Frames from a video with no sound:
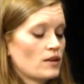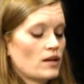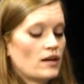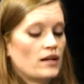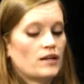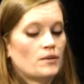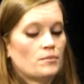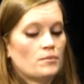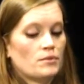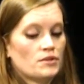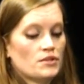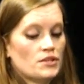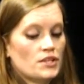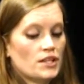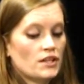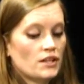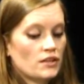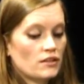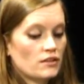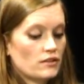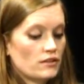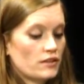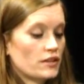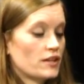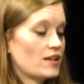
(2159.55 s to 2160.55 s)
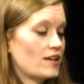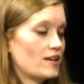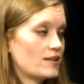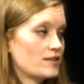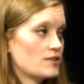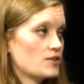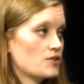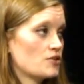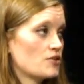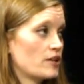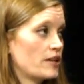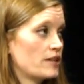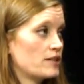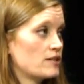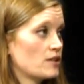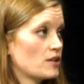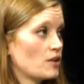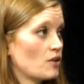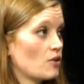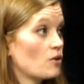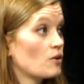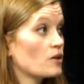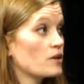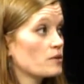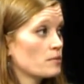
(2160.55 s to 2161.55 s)
and it particularly concentrates in
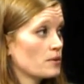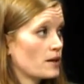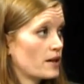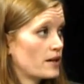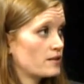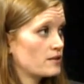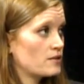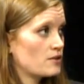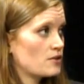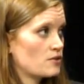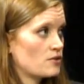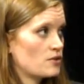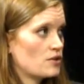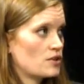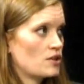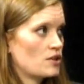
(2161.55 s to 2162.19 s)
cord blood. So it's a